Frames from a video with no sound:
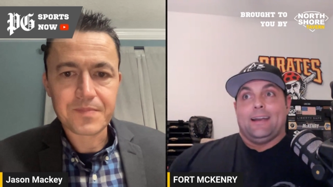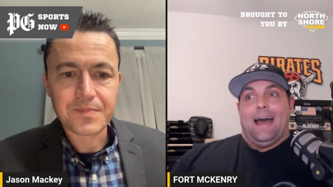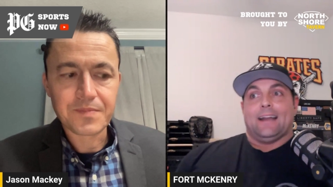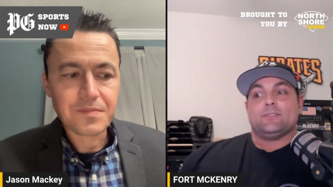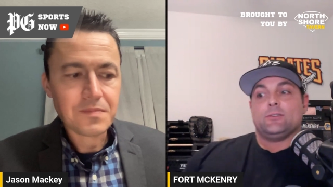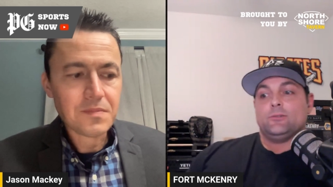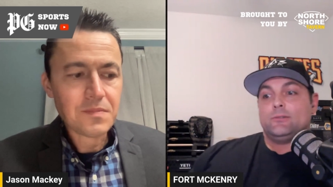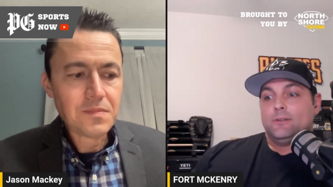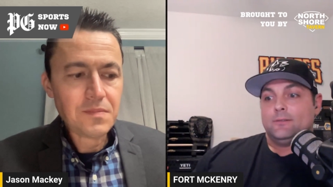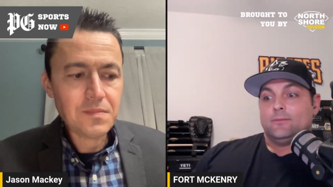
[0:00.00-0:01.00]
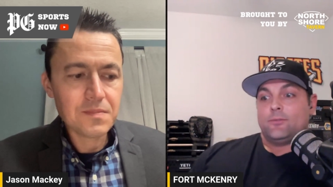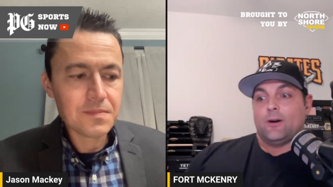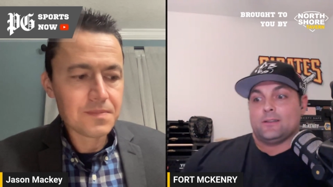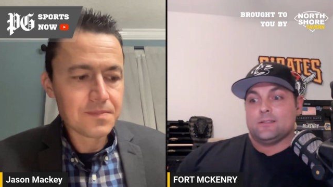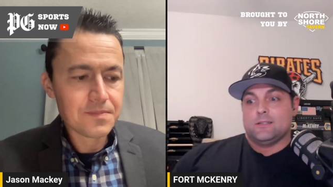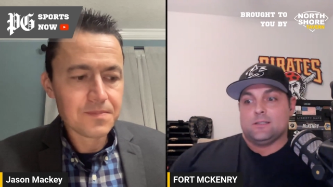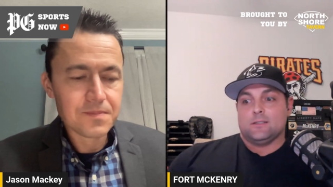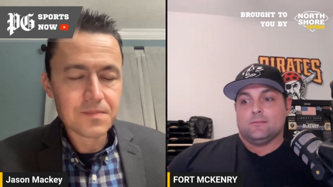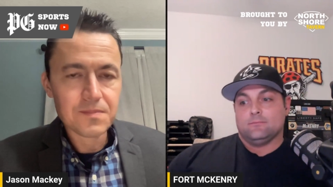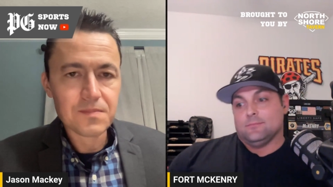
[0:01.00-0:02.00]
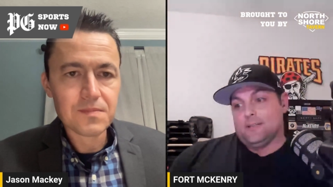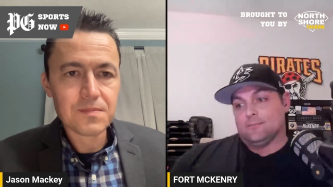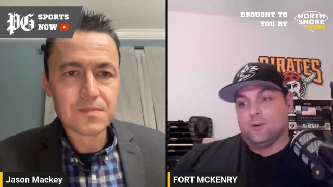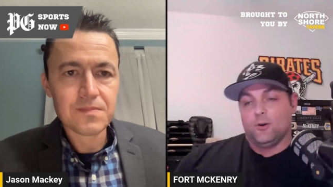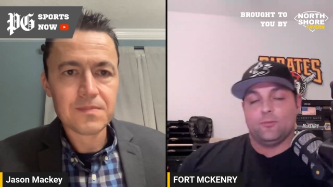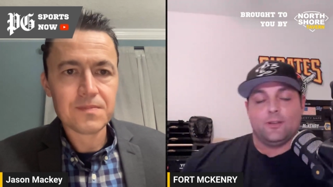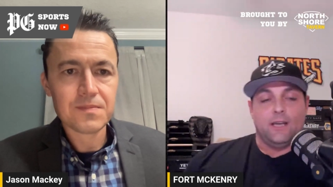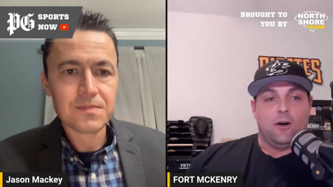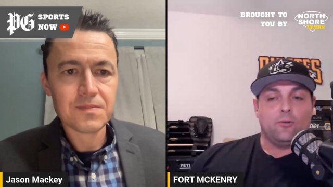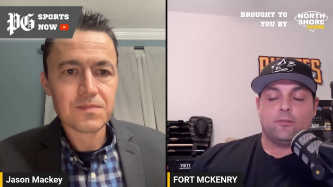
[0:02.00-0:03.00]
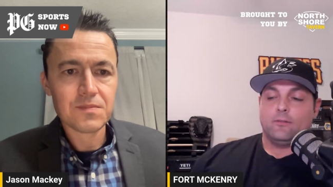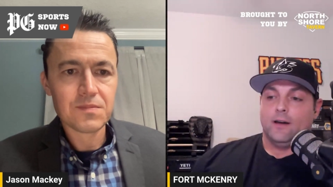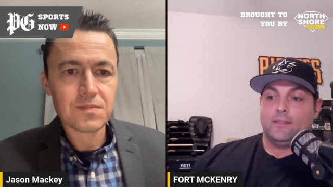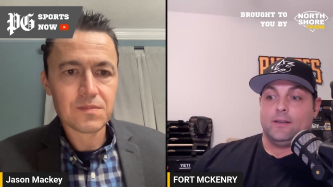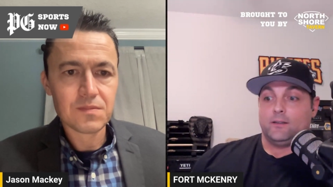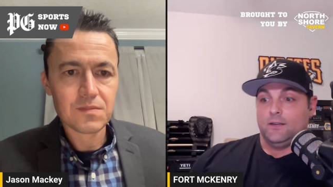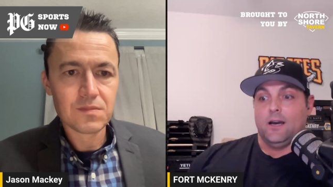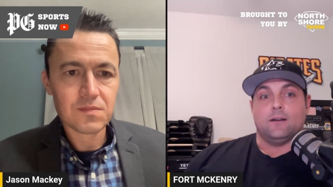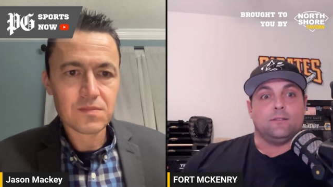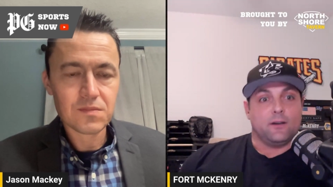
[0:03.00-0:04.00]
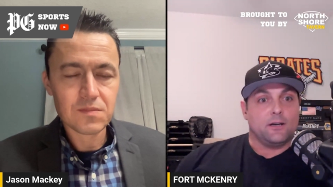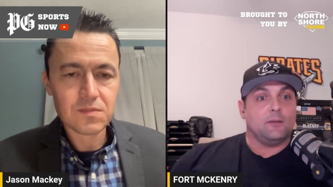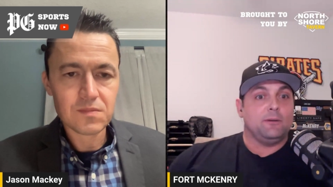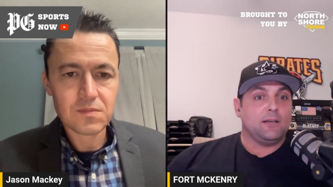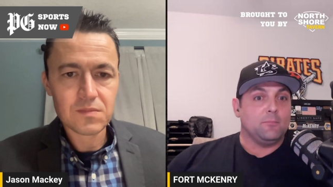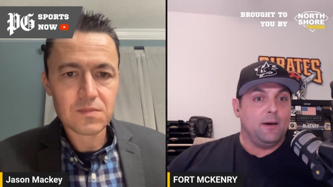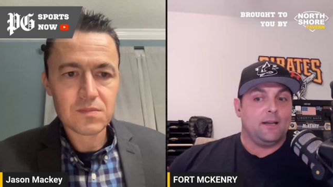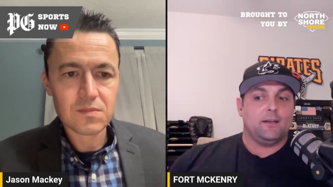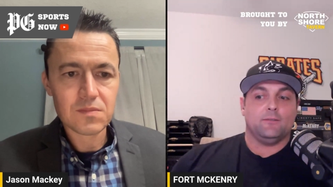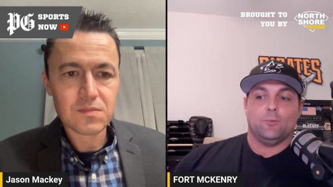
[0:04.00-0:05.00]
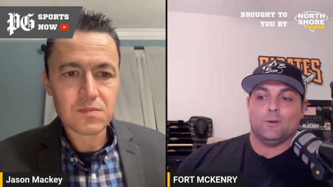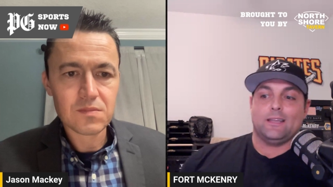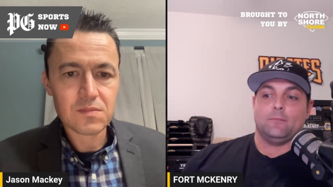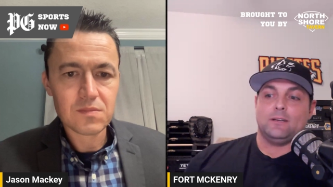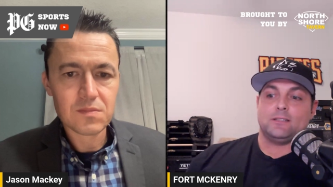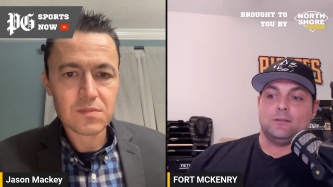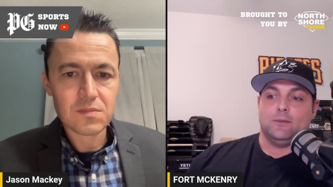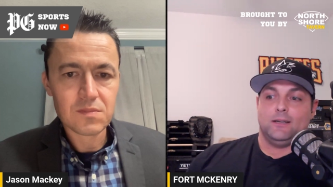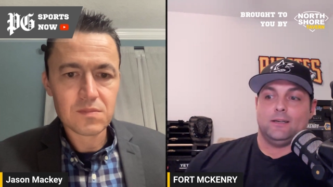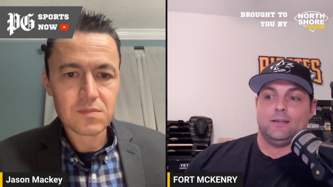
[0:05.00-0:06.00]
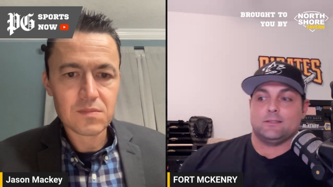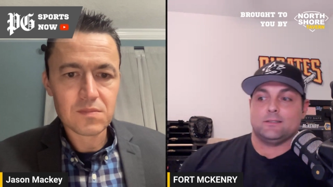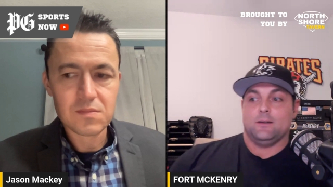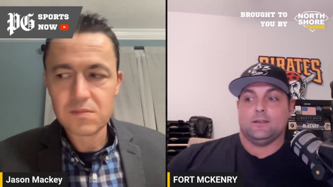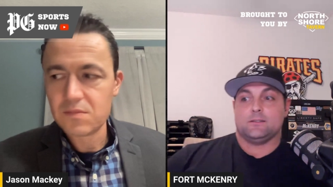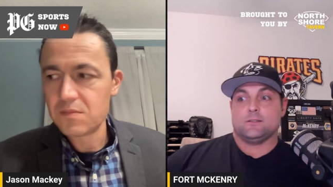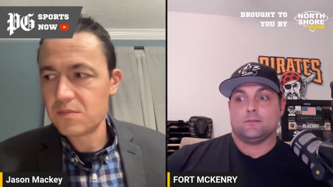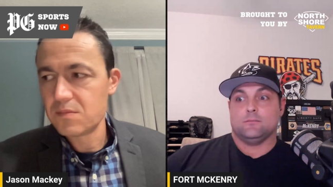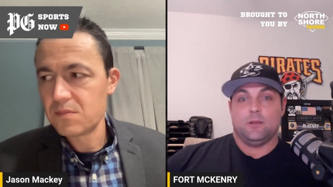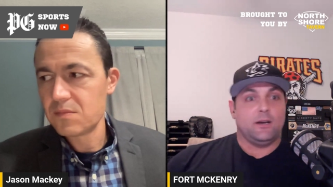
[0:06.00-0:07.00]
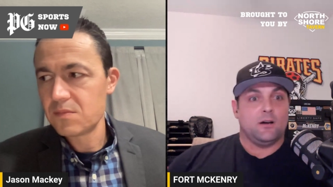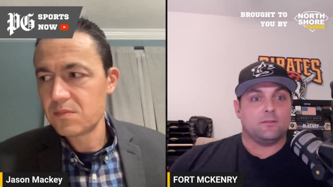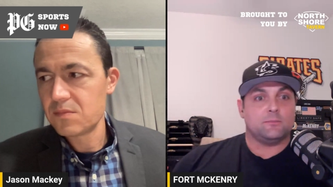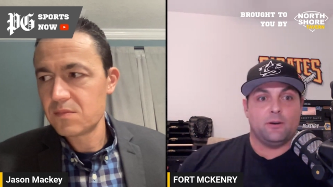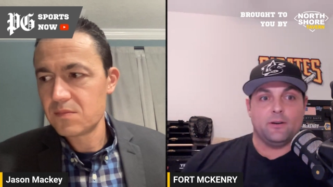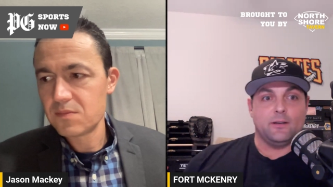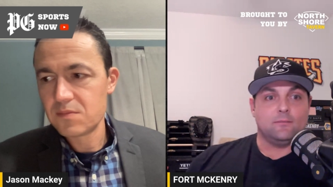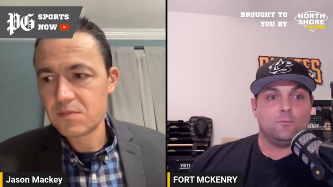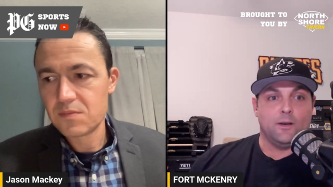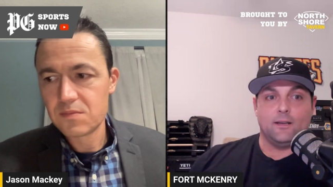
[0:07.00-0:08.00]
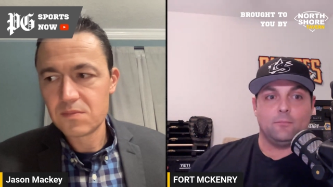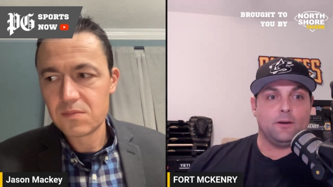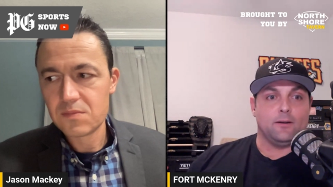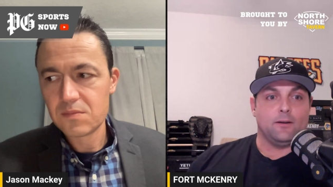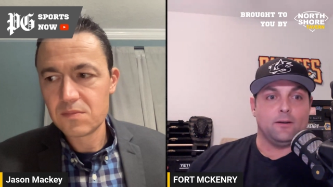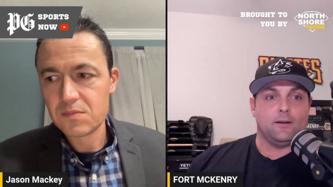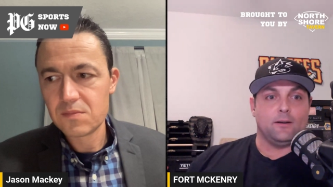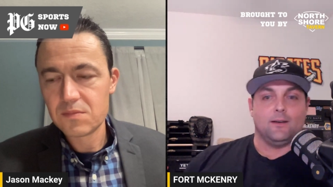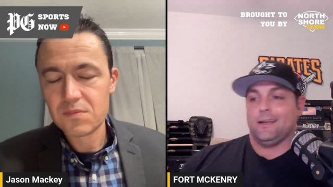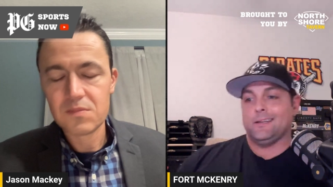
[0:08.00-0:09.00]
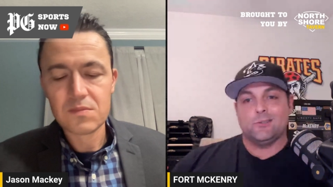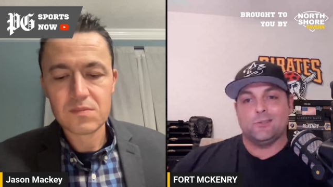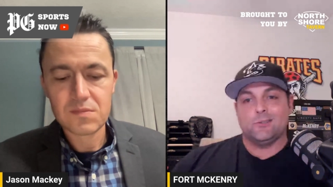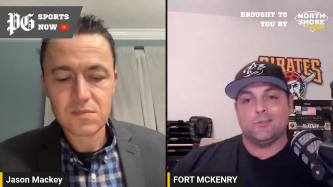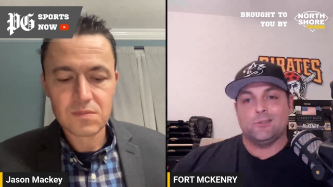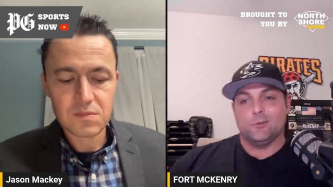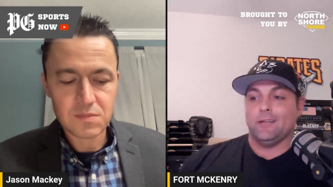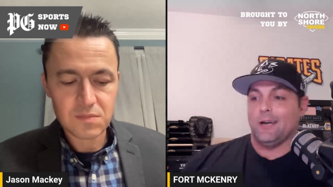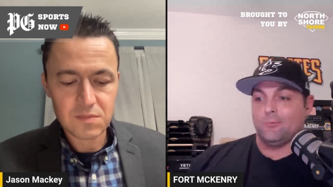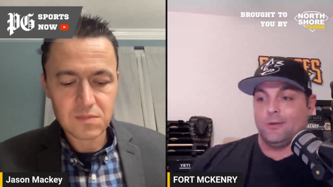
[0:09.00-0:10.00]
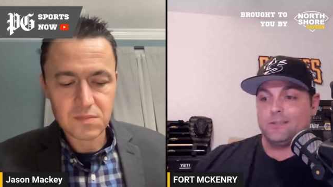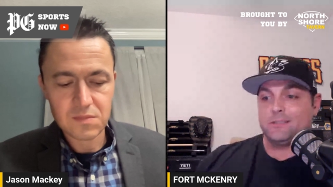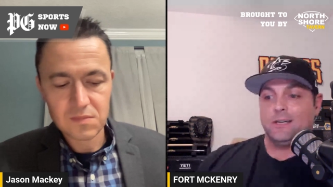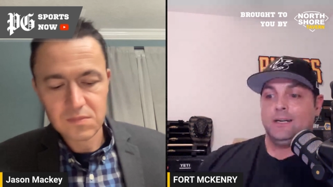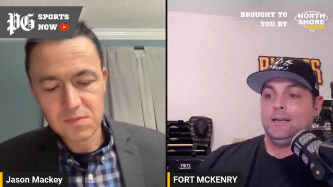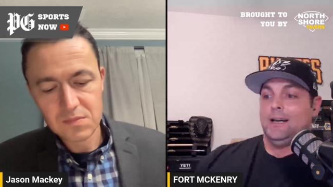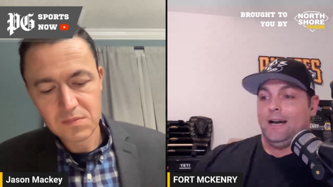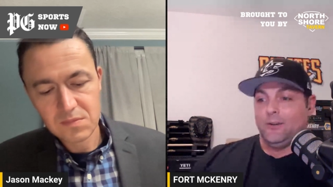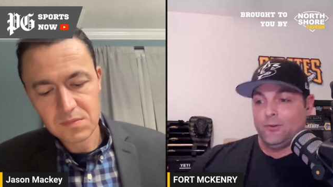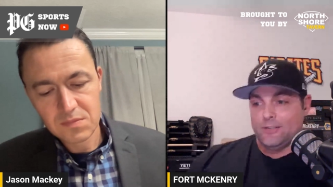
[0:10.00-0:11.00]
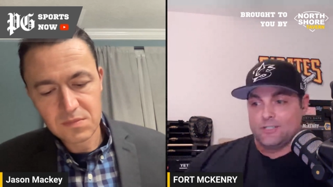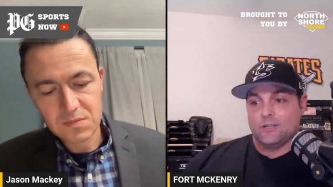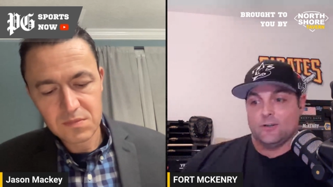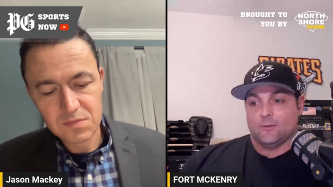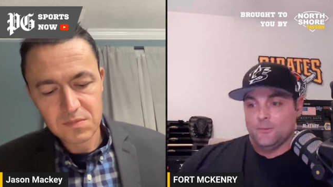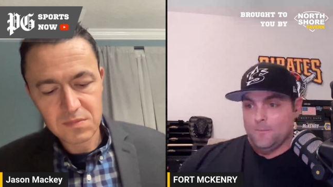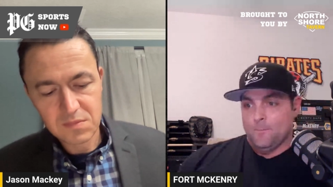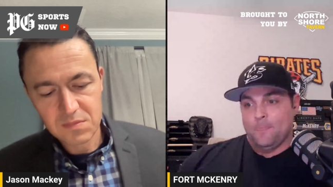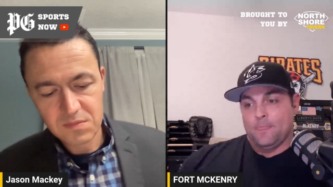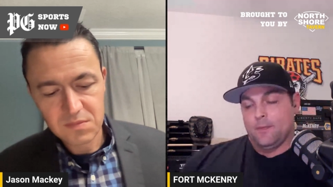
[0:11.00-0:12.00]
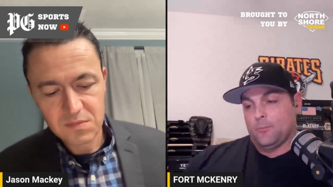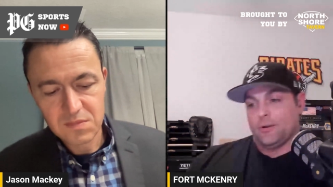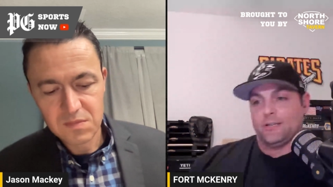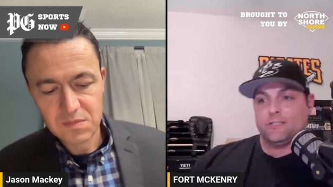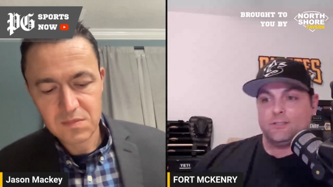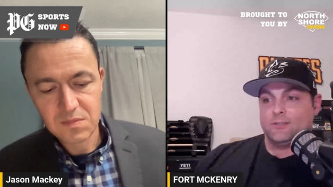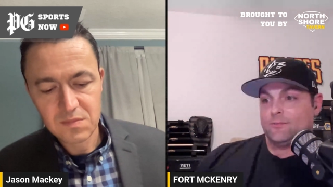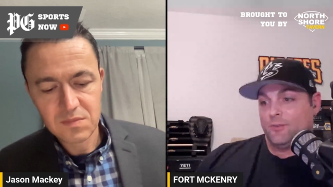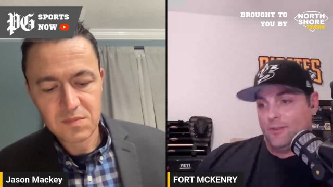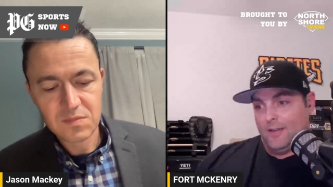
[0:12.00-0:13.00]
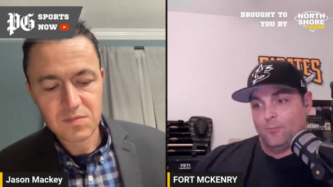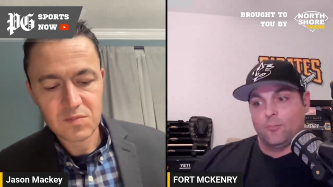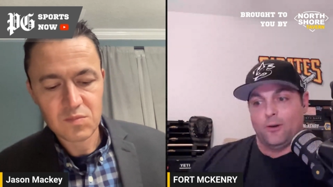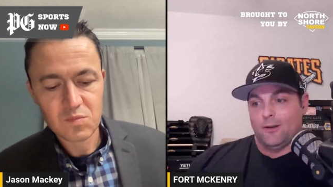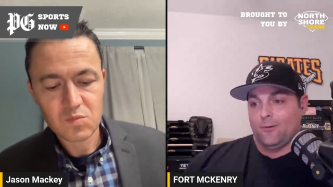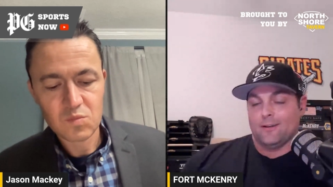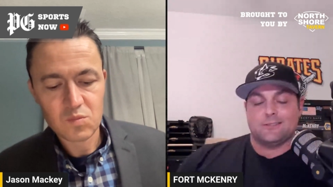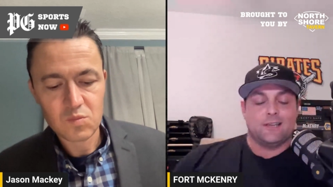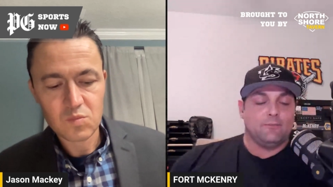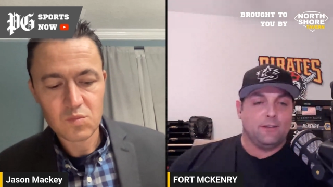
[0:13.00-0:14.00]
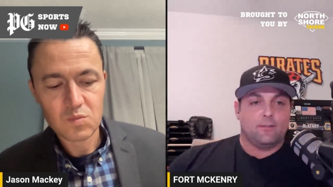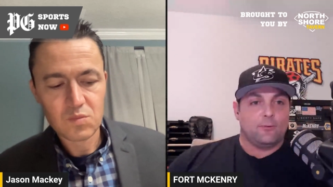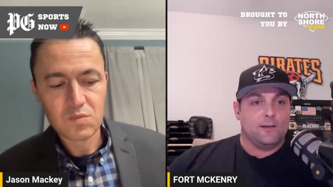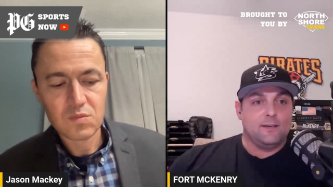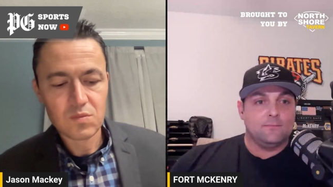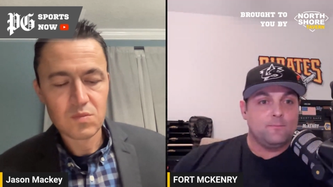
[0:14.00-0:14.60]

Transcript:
Speaker 1: attitude throughout the season and hopefully health, I think, yeah, they're going to be competitive. And what that means to me is, is playoffs, period, winning, period, not eighty-two wins, not seventy-nine wins. I know this year the predictions for them are probably around seventy-three.